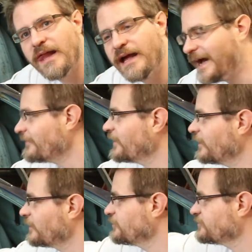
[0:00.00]
and then
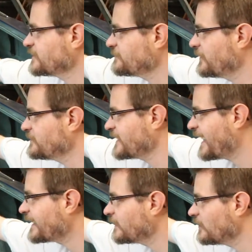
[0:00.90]
I can transpose that
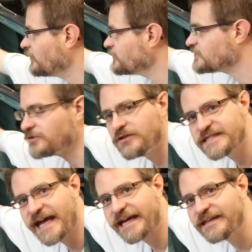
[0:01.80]
angle onto the
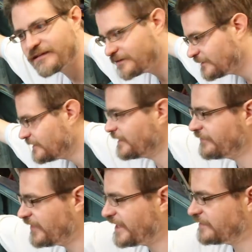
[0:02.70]
tank,
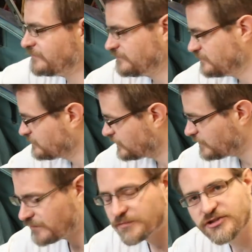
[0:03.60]
and then
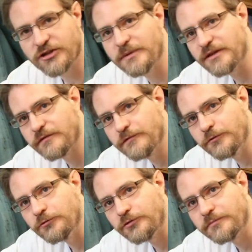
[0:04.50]
I'm assuming that
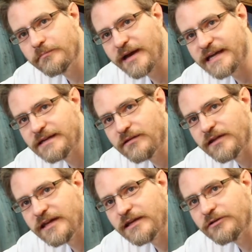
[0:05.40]
Ford made
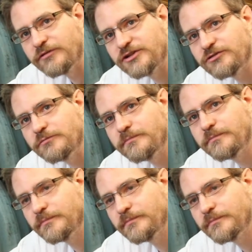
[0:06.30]
the original